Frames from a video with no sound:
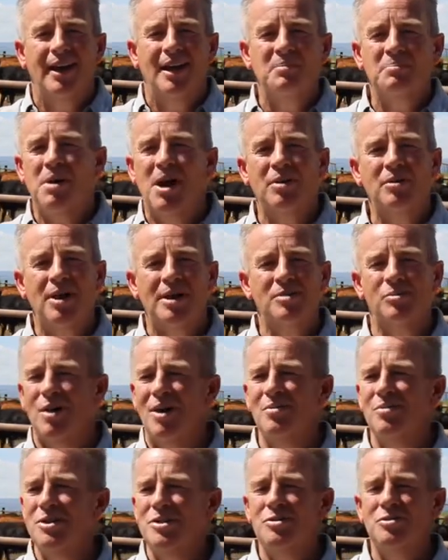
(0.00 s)
And Paul writes,
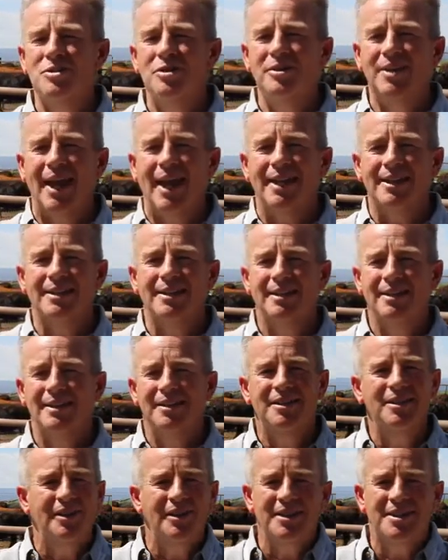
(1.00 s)
Why would you do that?
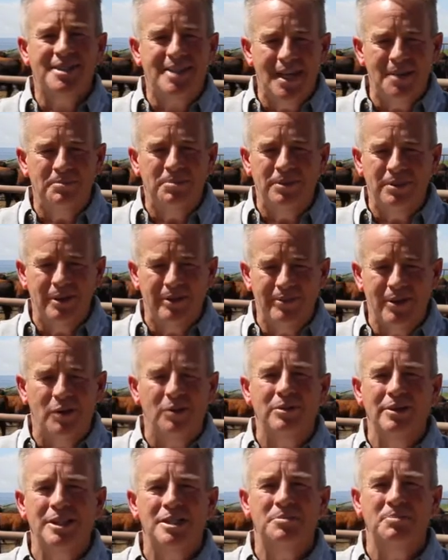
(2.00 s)
You're a temple of the
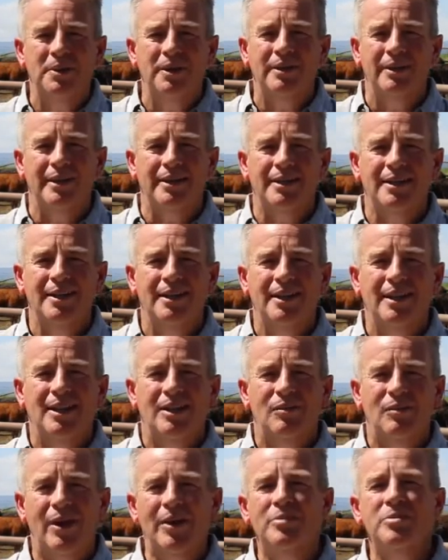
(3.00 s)
Holy Spirit.
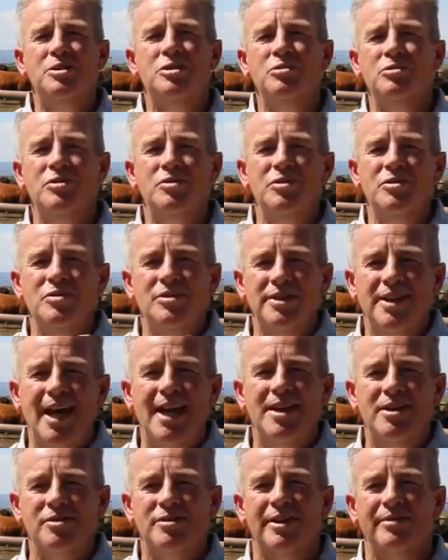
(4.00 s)
Why would you
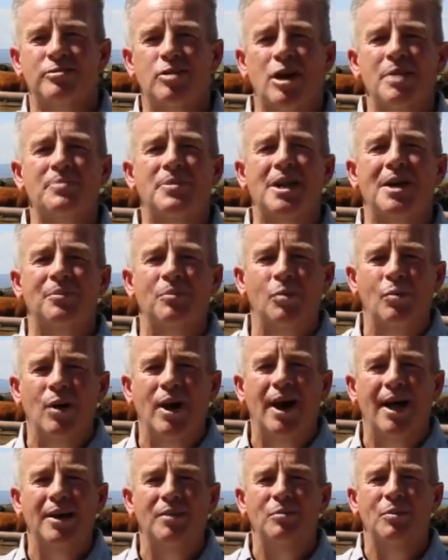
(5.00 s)
unite yourself, try to become
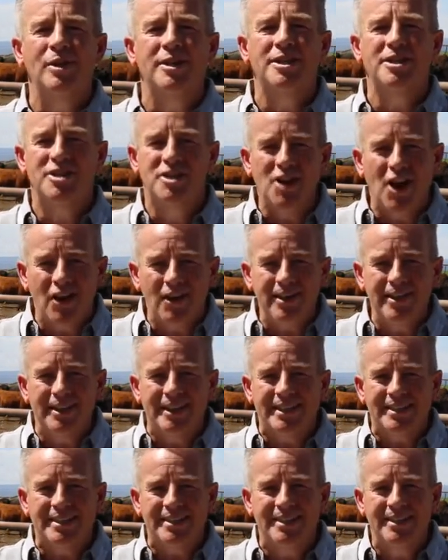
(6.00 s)
one with
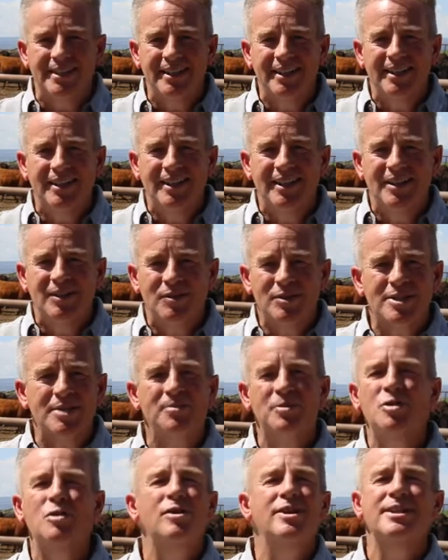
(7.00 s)
darkness, with
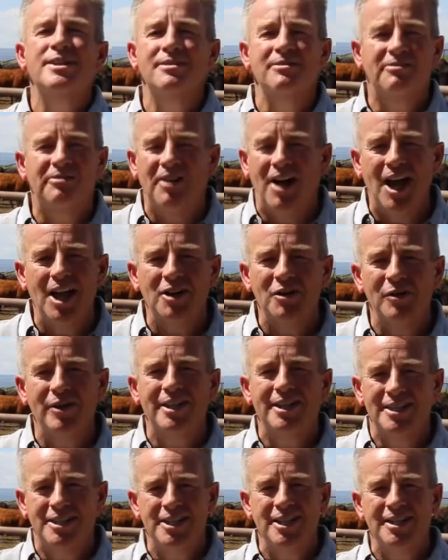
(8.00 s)
someone who isn't
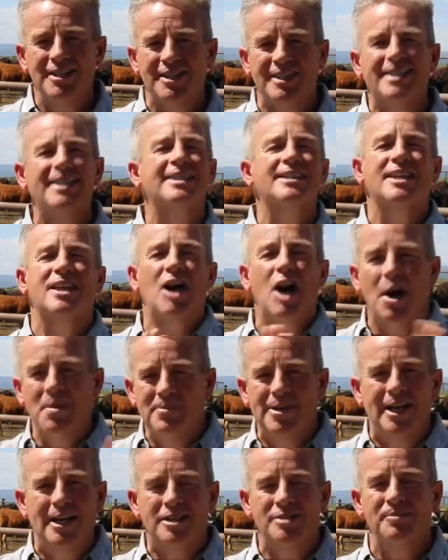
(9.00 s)
following Jesus? That's a
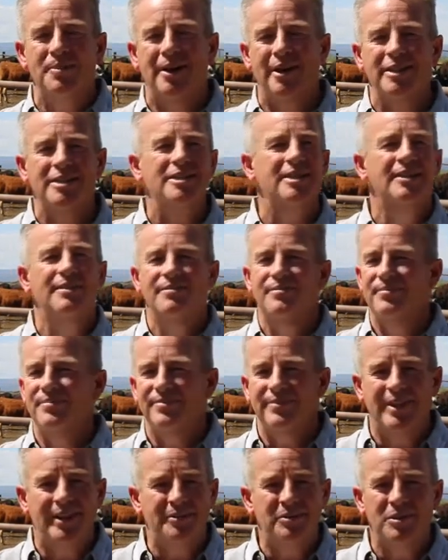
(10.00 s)
combination marriage.
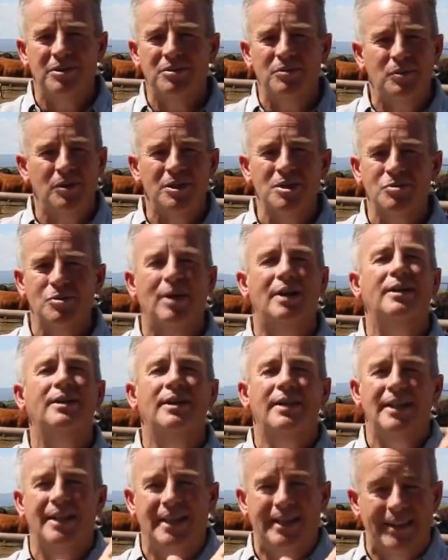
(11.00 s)
Never works well.
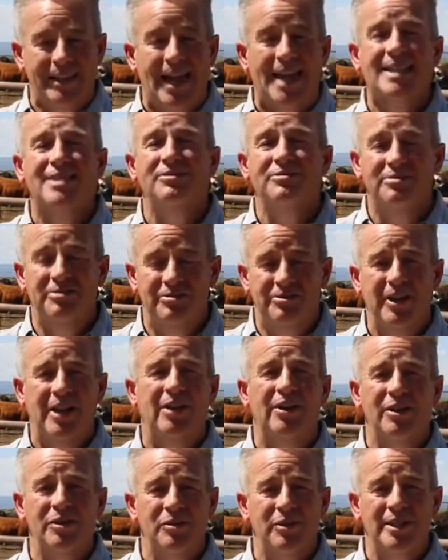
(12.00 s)
That's
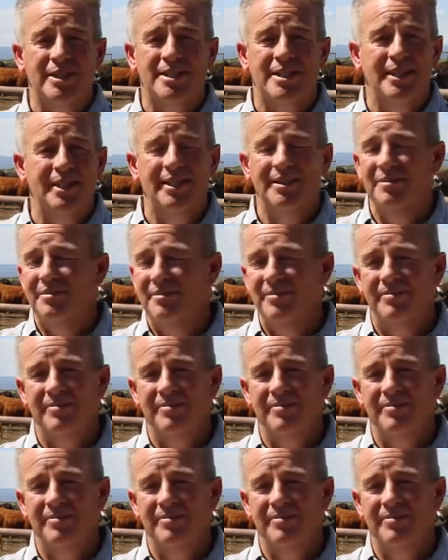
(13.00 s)
very risky.